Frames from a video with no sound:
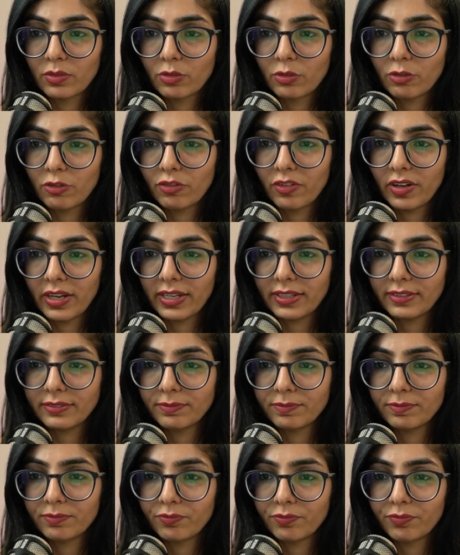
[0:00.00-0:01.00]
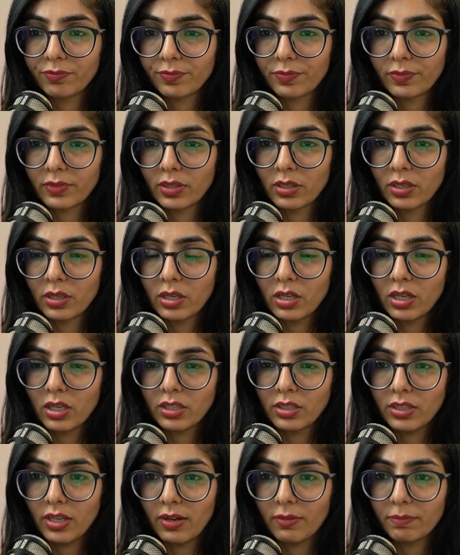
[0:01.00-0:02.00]
Fine.
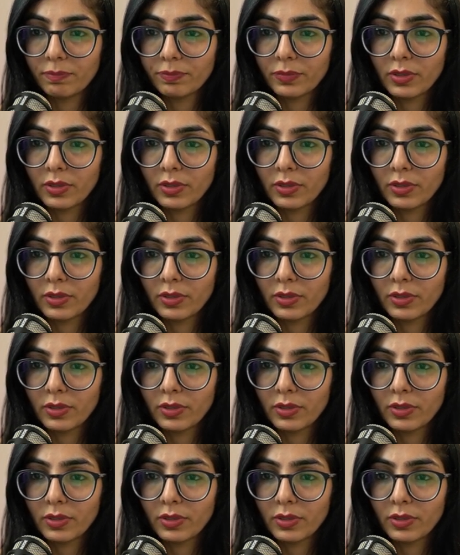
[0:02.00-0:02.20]
Yeah.